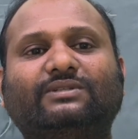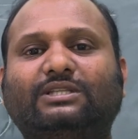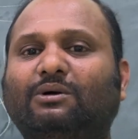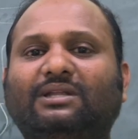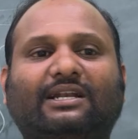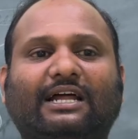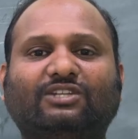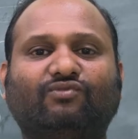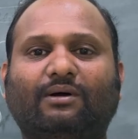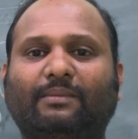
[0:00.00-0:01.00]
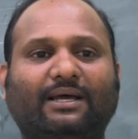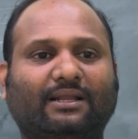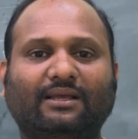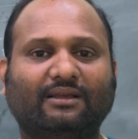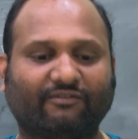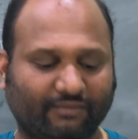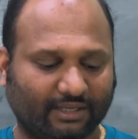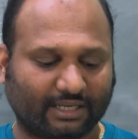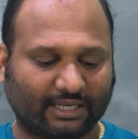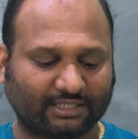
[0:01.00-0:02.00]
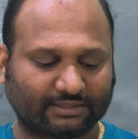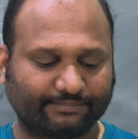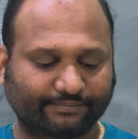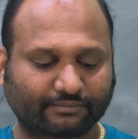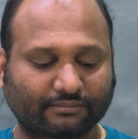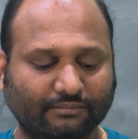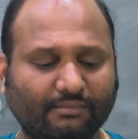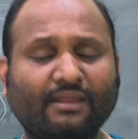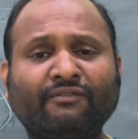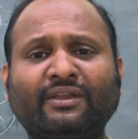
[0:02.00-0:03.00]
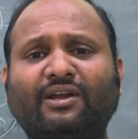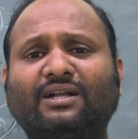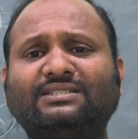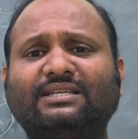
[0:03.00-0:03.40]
Without the transformer, we can't